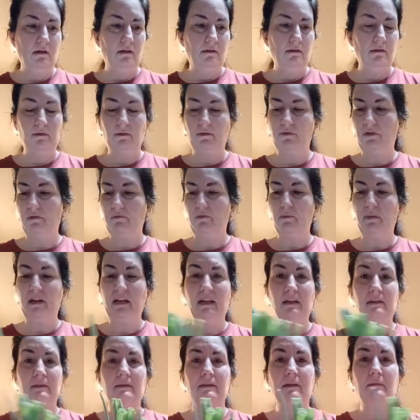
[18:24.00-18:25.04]
those rubber
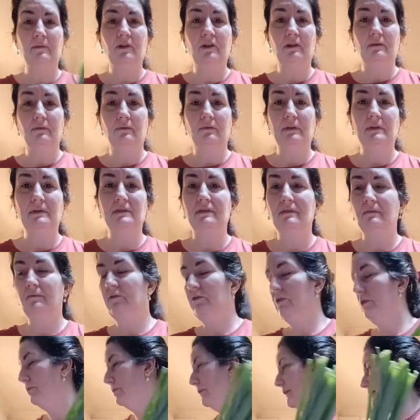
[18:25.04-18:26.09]
bands. I'm going to rinse them
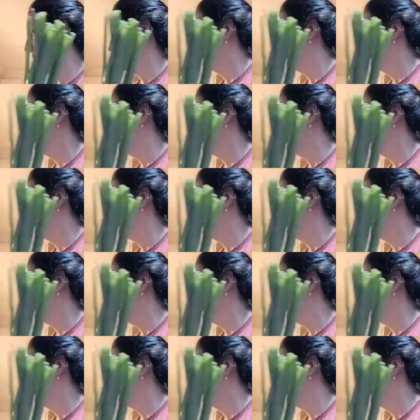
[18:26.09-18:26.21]
real quick